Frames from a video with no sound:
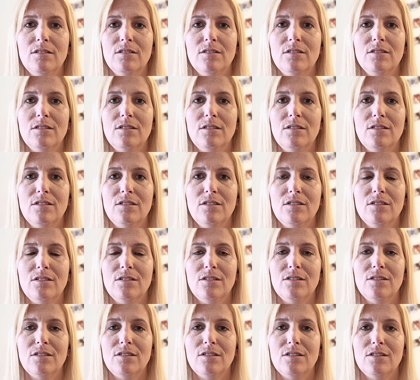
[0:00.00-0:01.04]

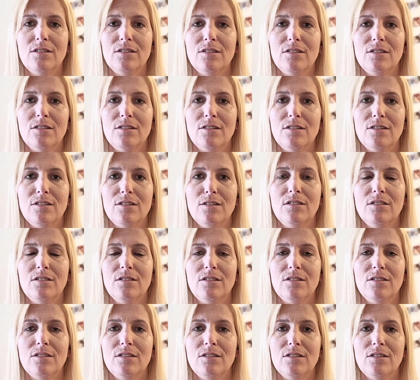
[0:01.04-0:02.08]

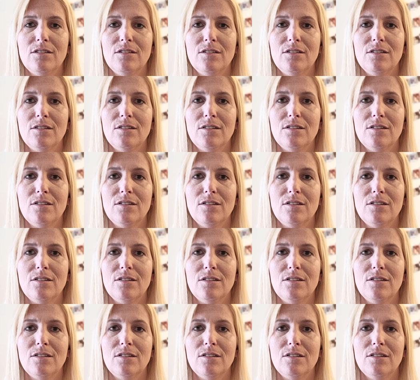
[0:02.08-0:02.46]
No one is speaking in this clip.